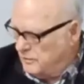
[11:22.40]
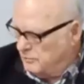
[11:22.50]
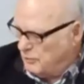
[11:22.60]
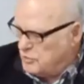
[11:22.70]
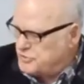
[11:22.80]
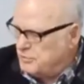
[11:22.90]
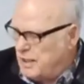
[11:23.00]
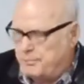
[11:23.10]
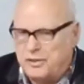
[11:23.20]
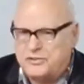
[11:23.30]
most of my
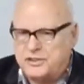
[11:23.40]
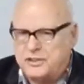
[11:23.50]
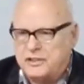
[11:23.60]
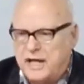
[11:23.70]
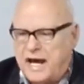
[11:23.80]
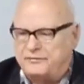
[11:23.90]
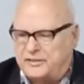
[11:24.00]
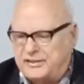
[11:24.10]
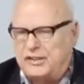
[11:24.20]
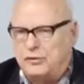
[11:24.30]
books have to
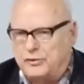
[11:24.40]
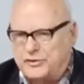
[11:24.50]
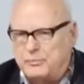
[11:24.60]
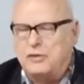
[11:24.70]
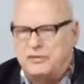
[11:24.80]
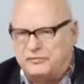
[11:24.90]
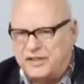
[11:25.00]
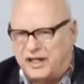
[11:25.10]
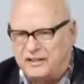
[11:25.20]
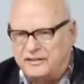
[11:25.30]
deal with the move of
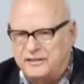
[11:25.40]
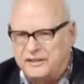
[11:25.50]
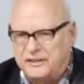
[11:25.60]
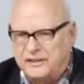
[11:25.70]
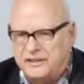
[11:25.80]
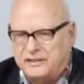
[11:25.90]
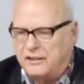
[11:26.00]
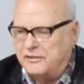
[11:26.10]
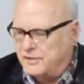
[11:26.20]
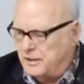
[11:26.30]
God.
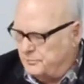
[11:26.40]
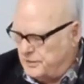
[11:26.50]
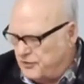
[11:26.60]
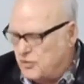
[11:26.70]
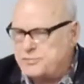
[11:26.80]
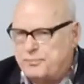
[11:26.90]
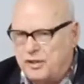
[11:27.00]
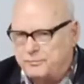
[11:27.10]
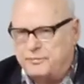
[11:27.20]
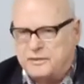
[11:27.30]
Uh, the, the first
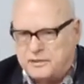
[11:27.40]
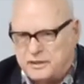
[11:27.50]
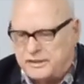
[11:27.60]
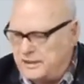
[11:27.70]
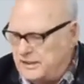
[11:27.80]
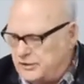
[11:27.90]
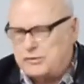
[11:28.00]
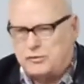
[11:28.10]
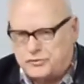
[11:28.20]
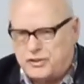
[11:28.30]
book, The
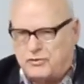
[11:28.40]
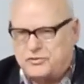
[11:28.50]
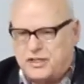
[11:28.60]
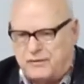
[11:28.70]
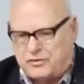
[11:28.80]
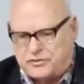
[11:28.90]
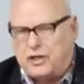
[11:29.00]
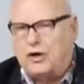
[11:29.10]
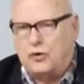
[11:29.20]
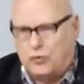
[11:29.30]
Eternal Church, covers the
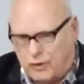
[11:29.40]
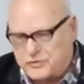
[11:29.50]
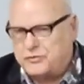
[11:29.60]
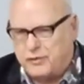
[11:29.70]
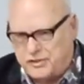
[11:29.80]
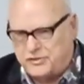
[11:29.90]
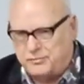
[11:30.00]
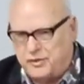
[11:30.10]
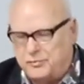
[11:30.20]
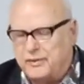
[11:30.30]
whole restoration
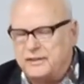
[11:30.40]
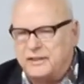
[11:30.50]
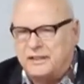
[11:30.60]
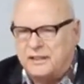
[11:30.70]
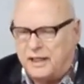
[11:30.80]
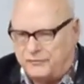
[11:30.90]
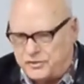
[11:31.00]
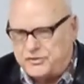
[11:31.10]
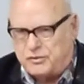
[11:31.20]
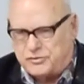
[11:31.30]
movement of the
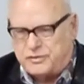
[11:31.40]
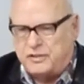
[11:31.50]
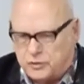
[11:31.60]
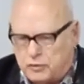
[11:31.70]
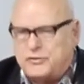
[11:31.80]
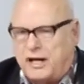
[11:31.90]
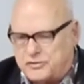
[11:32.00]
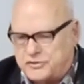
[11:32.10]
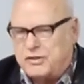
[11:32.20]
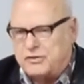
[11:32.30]
church,
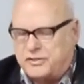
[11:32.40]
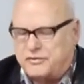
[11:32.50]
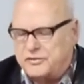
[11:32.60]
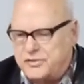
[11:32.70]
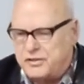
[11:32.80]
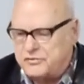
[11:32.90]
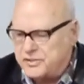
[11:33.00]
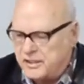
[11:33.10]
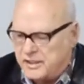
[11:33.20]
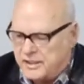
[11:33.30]
2,000 years of the church.
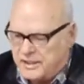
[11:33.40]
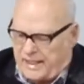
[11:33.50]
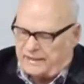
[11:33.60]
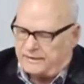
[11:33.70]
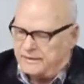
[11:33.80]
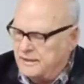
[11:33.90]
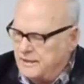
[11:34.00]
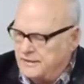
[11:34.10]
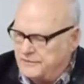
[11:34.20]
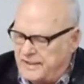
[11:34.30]
And
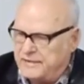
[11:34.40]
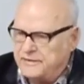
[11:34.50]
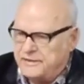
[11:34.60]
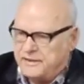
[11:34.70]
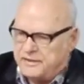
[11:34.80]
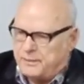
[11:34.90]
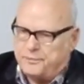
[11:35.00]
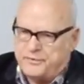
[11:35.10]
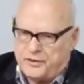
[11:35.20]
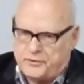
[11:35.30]
then the,
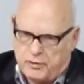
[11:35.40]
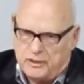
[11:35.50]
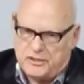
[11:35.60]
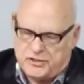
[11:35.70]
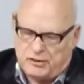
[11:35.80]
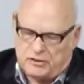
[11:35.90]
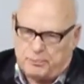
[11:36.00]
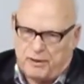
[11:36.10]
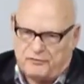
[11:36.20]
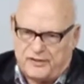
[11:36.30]
the trilogy on the
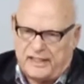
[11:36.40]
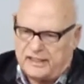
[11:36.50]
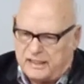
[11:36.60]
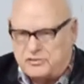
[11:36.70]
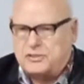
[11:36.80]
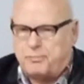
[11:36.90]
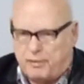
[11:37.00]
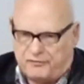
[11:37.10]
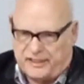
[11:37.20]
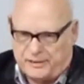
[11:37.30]
prophetic covers the
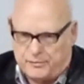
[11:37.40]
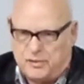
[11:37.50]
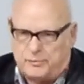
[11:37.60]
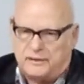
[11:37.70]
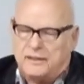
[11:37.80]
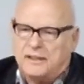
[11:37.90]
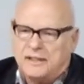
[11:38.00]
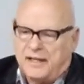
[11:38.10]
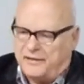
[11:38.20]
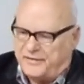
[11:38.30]
prophetic movement.
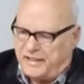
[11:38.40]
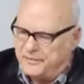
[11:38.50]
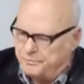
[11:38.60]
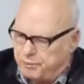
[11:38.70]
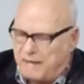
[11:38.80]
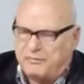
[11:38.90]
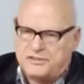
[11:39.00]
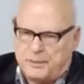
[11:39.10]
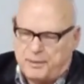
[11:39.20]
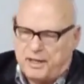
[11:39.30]
And then prophets,
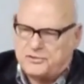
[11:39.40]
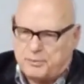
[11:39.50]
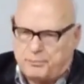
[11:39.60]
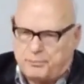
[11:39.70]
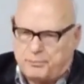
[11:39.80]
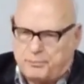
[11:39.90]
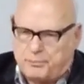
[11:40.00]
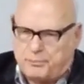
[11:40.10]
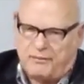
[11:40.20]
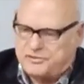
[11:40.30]
apostle
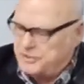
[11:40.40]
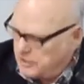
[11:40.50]
prophets, and